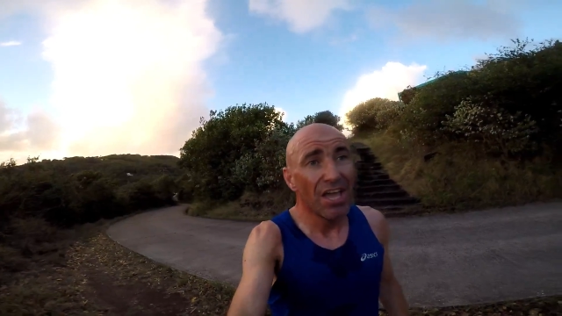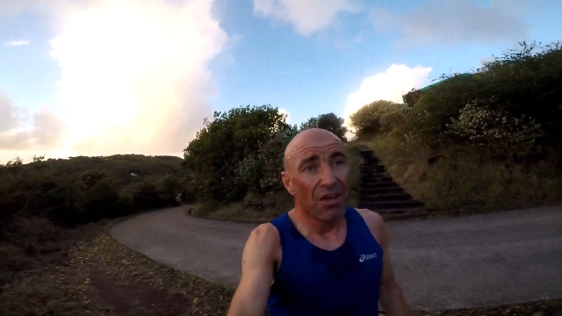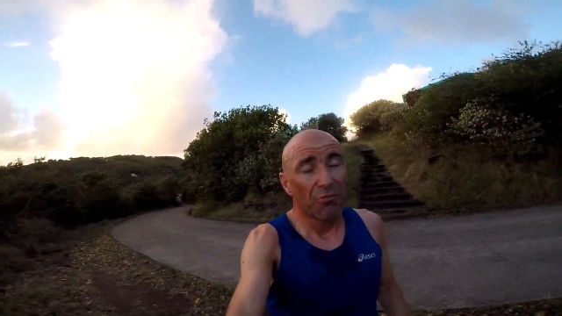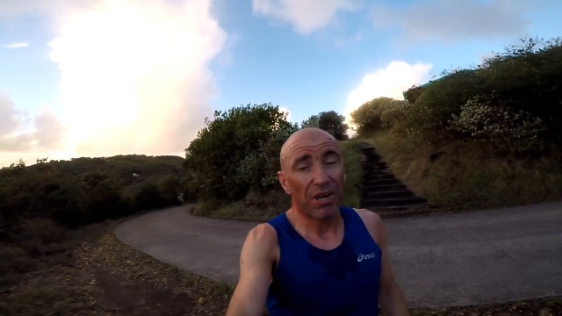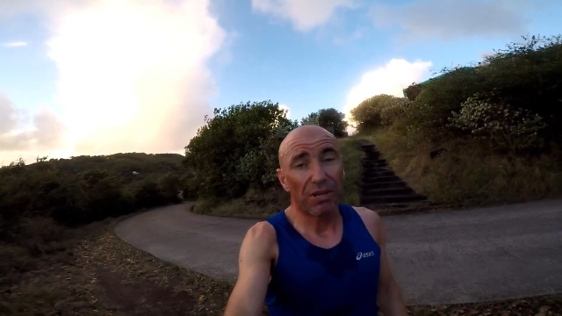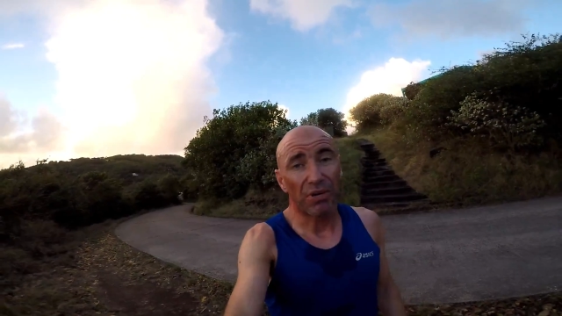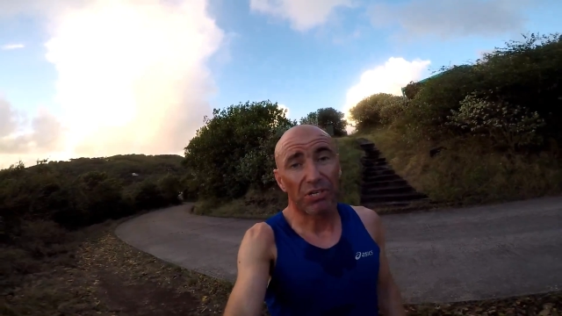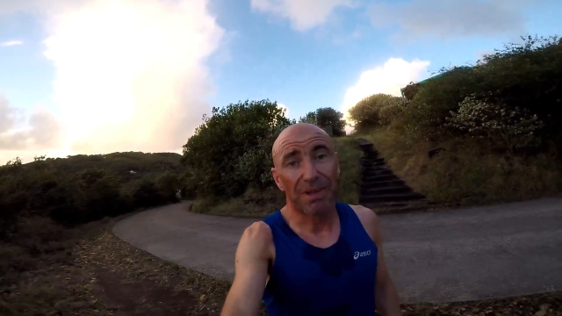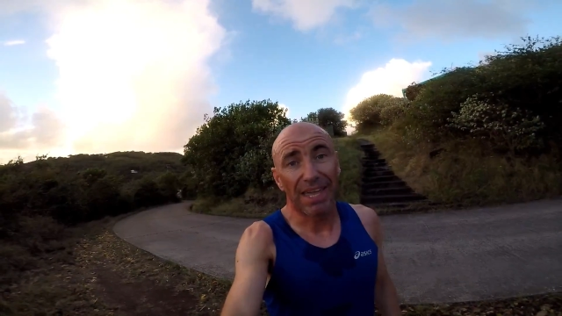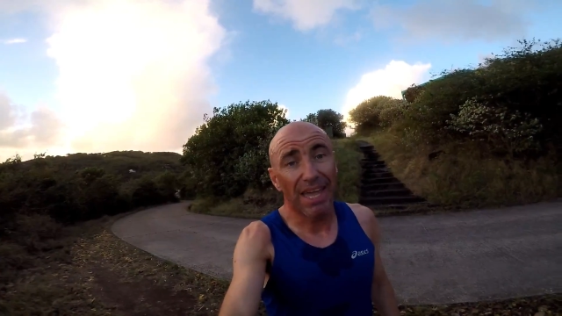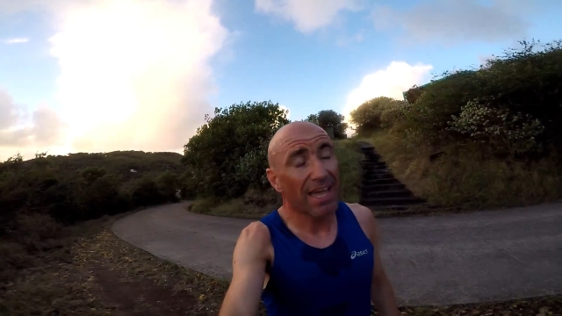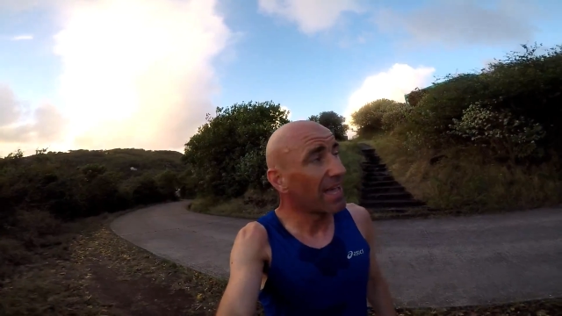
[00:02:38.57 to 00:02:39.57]
while you watch me
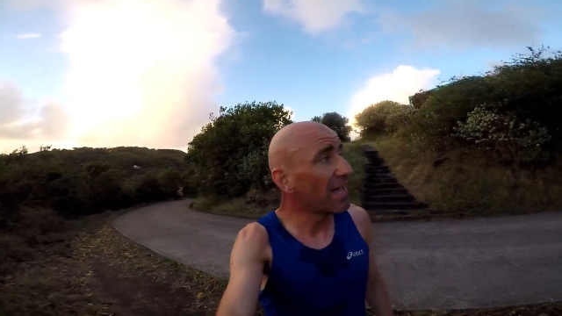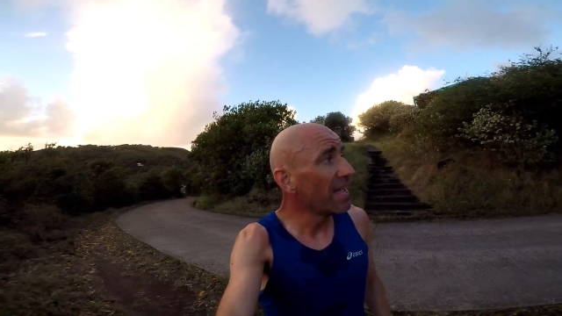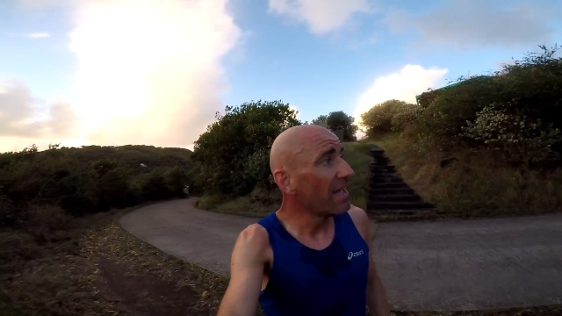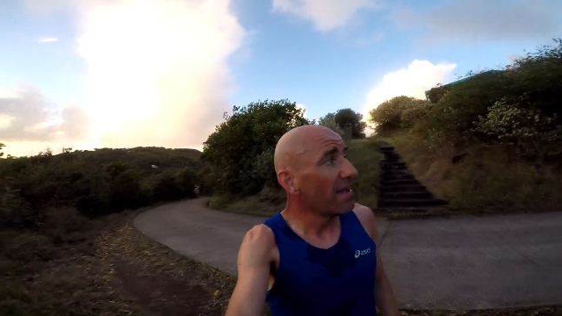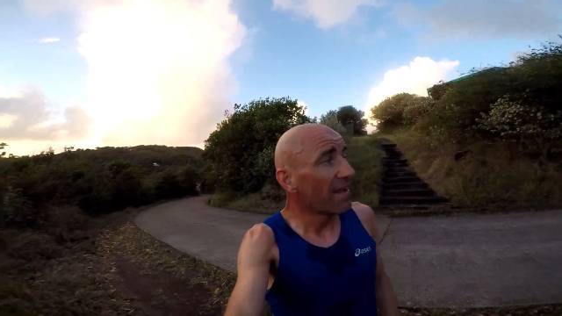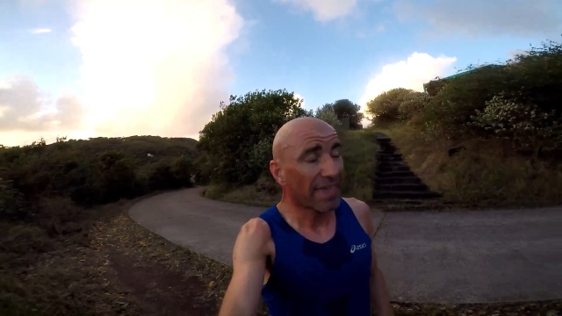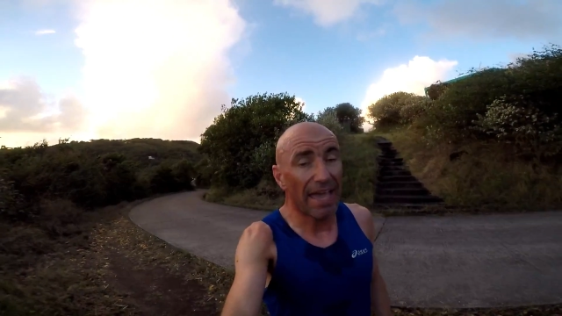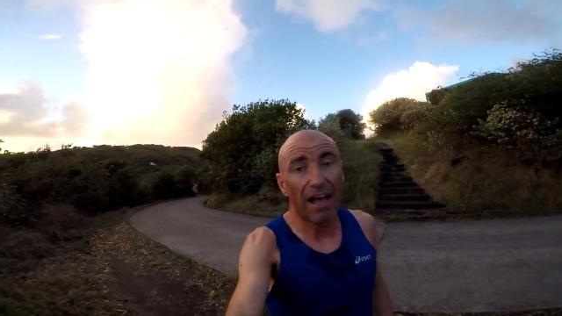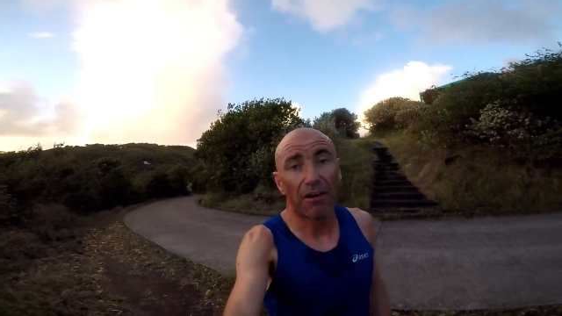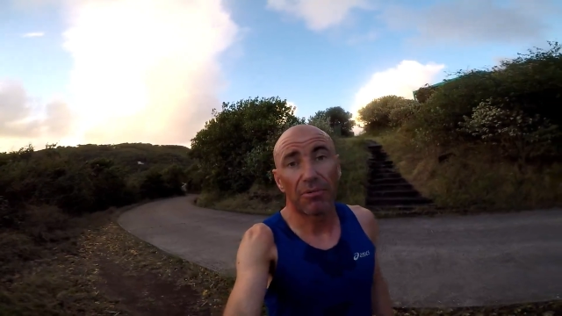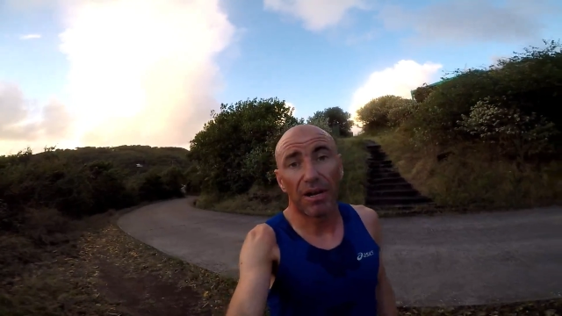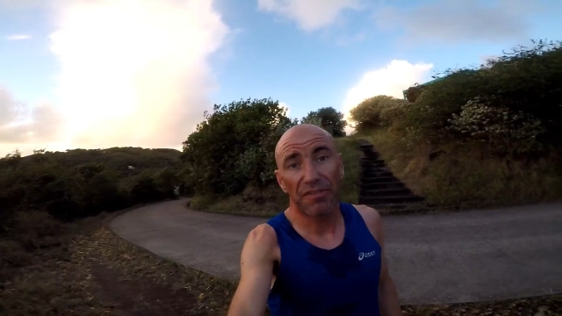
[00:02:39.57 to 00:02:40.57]
get out of
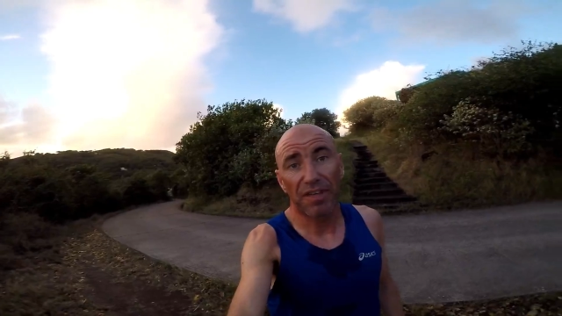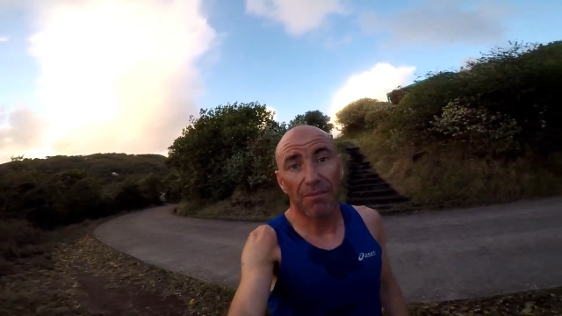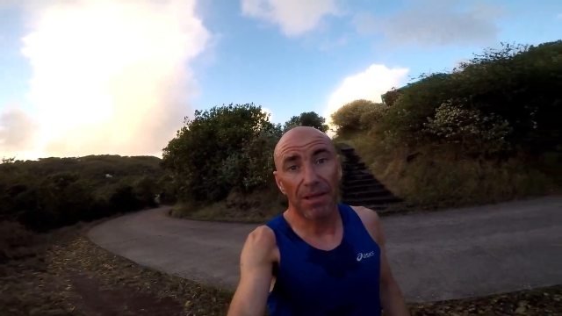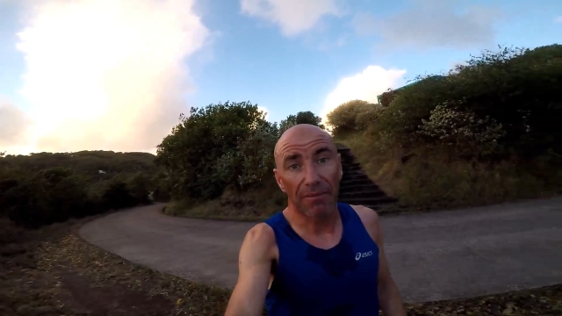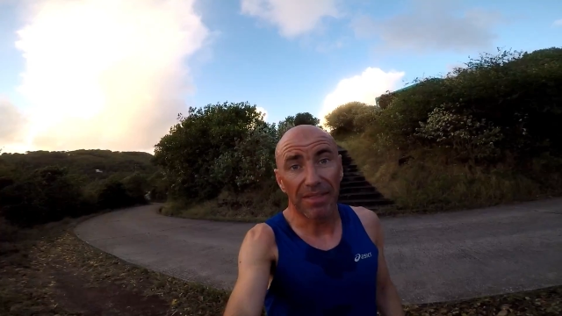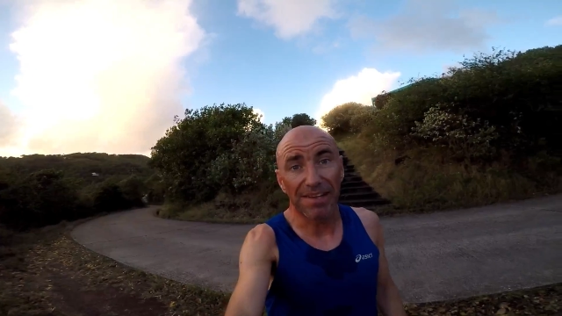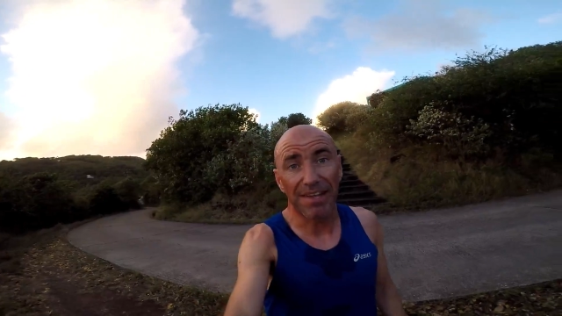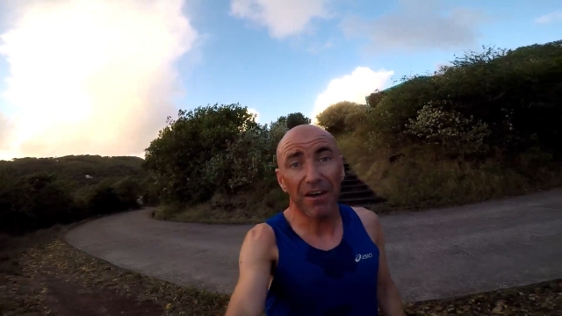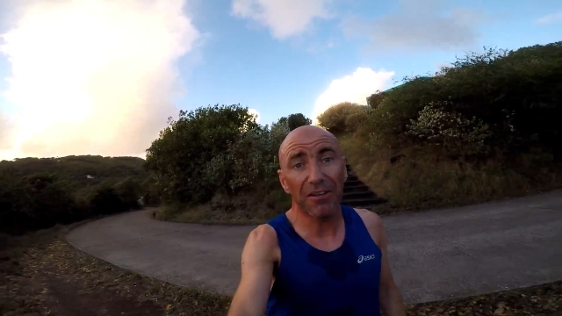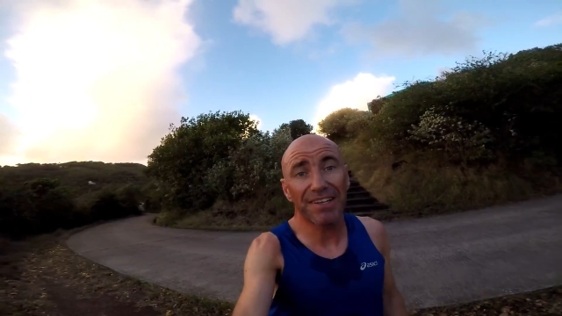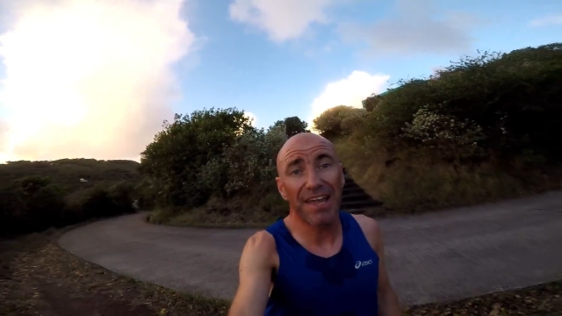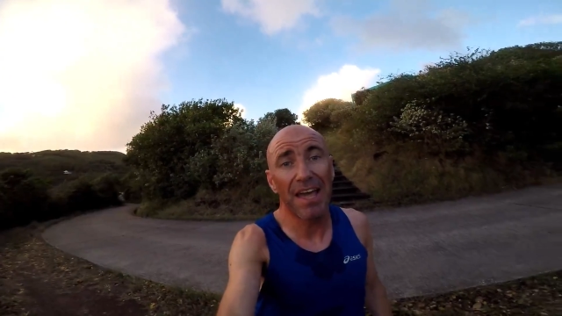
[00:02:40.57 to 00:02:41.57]
breath coming up these hills.